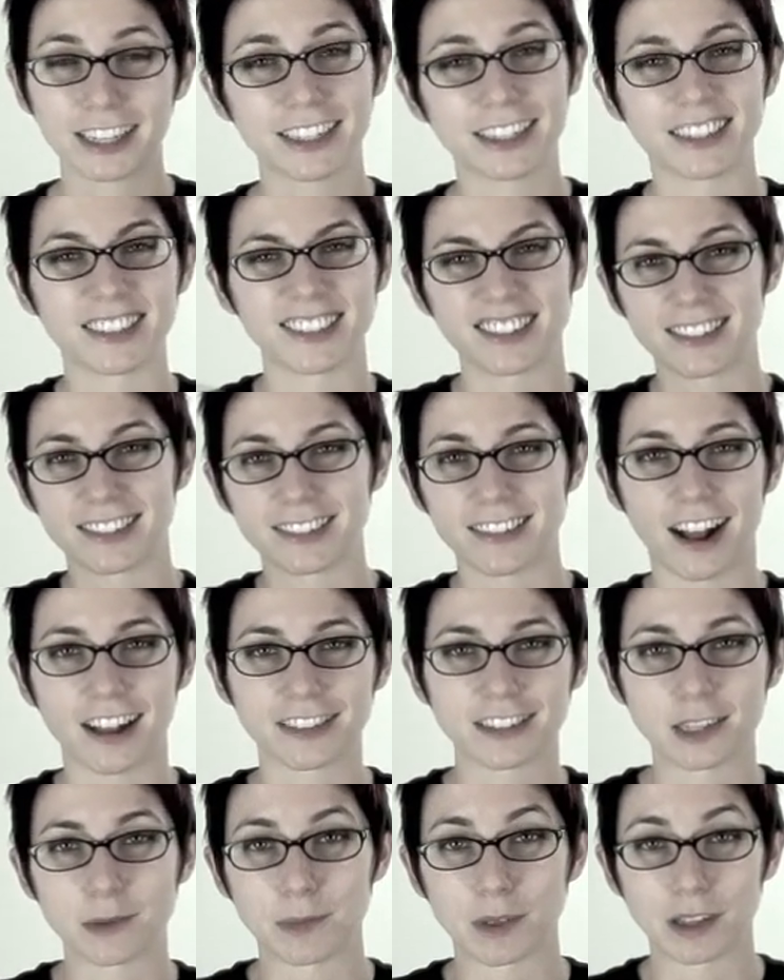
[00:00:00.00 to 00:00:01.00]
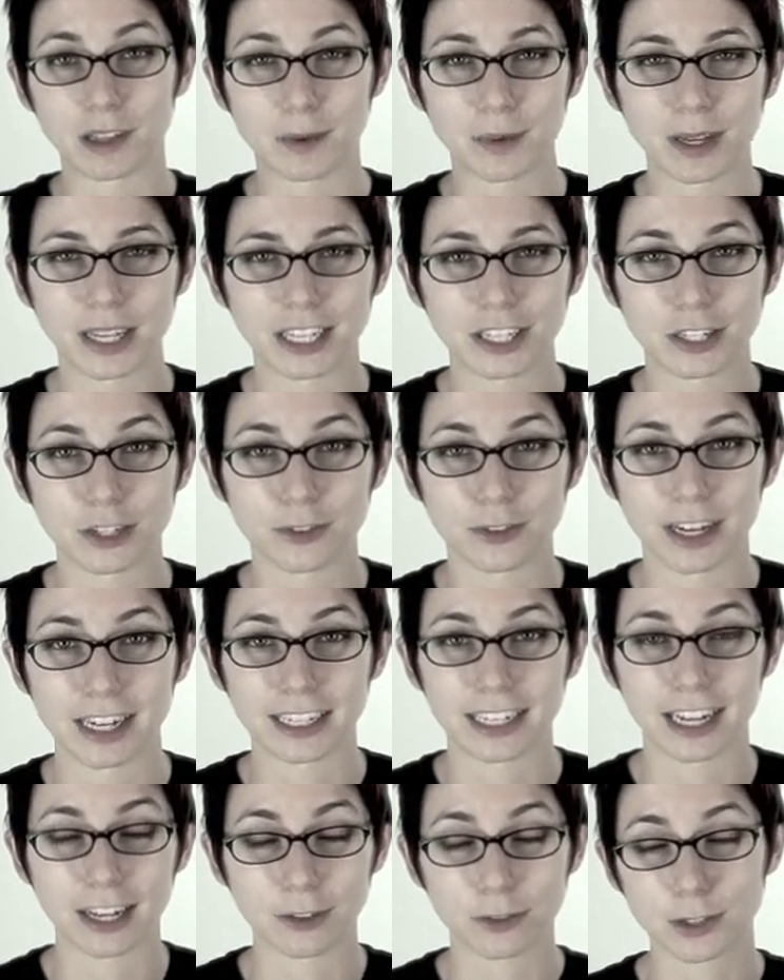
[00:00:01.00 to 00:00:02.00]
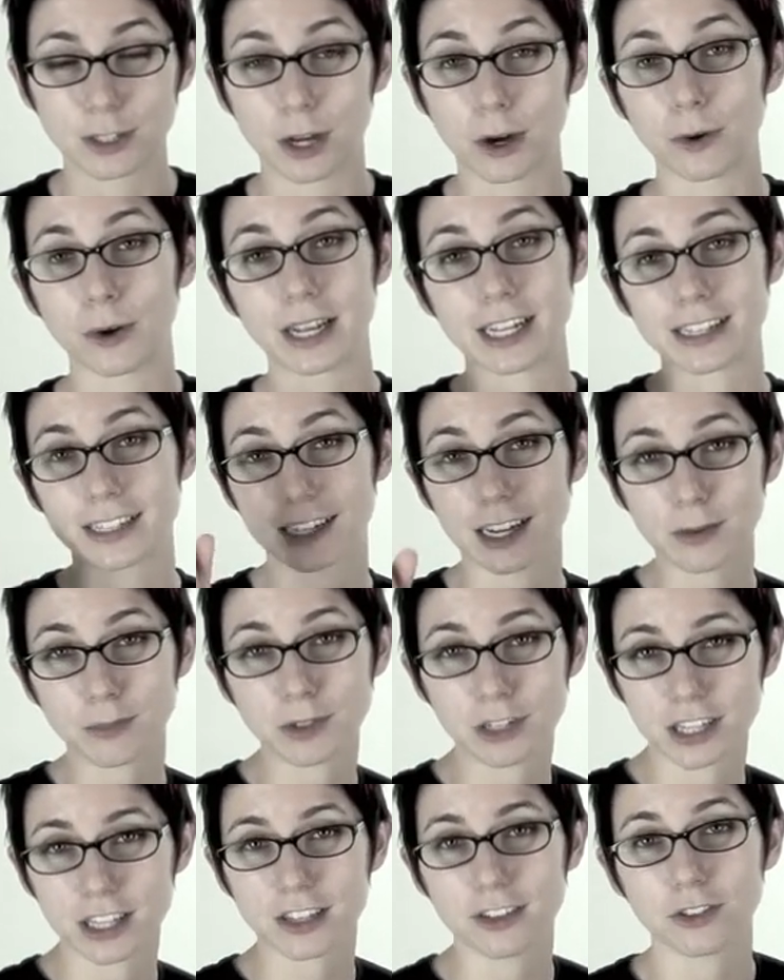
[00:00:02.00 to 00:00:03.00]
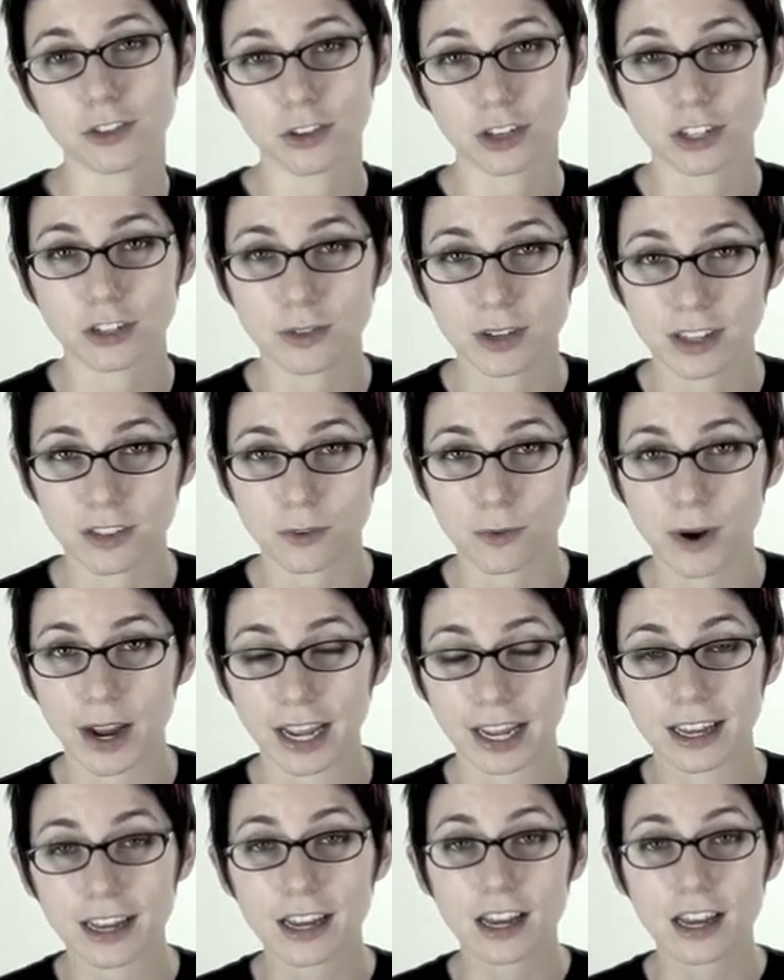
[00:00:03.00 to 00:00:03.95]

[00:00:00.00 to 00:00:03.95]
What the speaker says: is not something that we can do right now. So it's up to you, you can do either way.